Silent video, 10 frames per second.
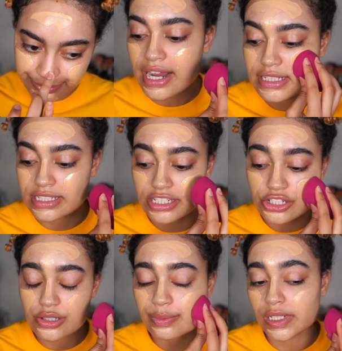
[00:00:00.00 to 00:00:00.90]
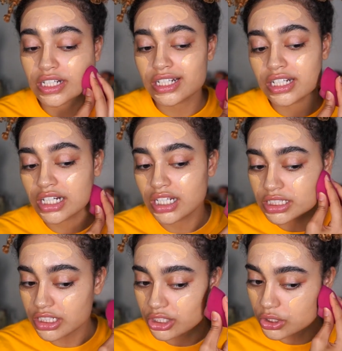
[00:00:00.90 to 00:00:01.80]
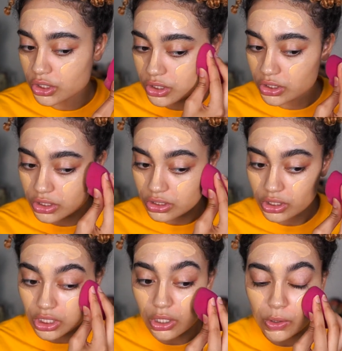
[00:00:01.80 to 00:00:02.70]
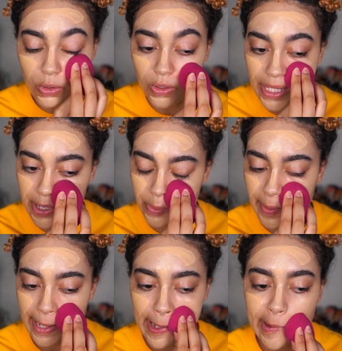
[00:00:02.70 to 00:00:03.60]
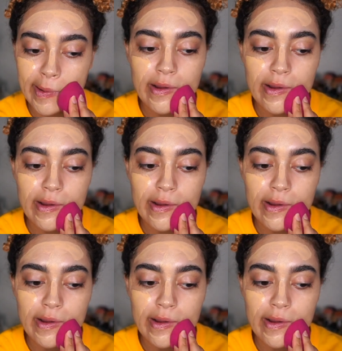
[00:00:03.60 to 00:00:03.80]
I did just book a little local getaway.